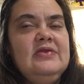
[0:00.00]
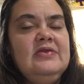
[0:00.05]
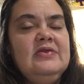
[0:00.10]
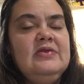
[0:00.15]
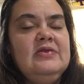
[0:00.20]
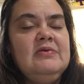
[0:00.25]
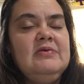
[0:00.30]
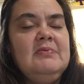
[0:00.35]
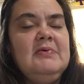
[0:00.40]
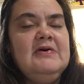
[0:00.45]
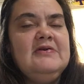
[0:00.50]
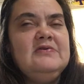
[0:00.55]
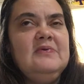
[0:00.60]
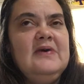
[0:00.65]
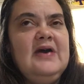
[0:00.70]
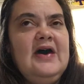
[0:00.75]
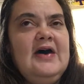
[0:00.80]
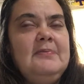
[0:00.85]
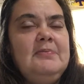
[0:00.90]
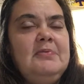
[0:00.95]
the best
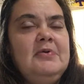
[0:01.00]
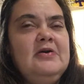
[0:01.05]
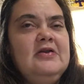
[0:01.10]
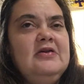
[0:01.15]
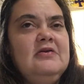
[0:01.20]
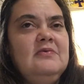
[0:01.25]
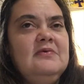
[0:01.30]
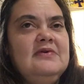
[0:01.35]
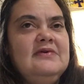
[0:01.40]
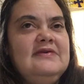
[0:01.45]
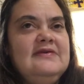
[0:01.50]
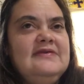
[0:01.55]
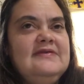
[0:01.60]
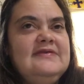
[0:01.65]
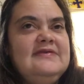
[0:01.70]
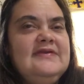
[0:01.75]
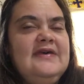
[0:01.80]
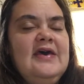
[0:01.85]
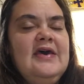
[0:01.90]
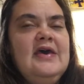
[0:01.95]
way I put it
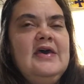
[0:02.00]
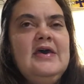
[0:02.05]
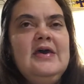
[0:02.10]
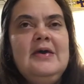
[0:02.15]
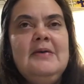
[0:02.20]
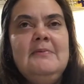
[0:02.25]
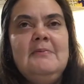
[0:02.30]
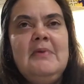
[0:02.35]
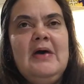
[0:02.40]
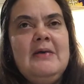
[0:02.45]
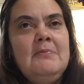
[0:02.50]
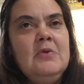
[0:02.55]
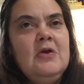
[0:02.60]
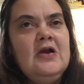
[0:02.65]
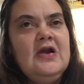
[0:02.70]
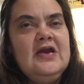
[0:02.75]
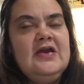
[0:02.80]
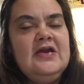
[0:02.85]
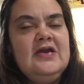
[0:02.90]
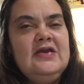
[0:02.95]
was my
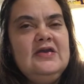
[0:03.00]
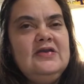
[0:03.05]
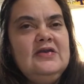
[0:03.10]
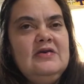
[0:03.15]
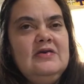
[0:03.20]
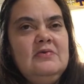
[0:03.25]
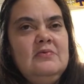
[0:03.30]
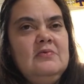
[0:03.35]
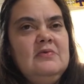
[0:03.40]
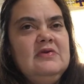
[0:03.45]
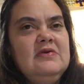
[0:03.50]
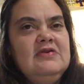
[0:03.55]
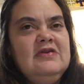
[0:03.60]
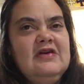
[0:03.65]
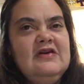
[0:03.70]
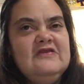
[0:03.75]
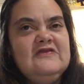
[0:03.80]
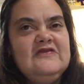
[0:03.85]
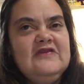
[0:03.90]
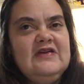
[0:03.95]
brain would
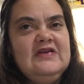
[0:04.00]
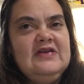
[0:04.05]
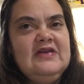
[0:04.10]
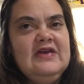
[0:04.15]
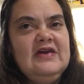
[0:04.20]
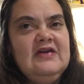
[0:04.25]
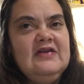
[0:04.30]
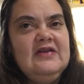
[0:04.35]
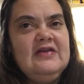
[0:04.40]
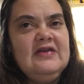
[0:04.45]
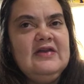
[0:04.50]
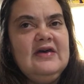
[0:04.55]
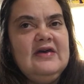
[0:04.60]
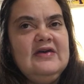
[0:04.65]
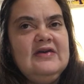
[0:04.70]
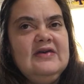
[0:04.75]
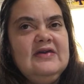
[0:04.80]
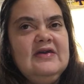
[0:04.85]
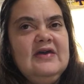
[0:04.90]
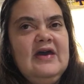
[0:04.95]
not shut down at
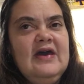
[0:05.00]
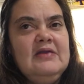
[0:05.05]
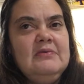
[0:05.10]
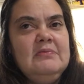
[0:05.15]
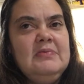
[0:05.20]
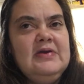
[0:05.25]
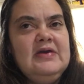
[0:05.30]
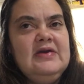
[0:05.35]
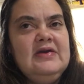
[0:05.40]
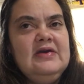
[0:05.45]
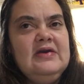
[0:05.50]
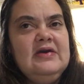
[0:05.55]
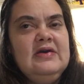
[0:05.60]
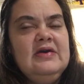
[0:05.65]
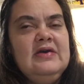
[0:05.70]
night. I'd be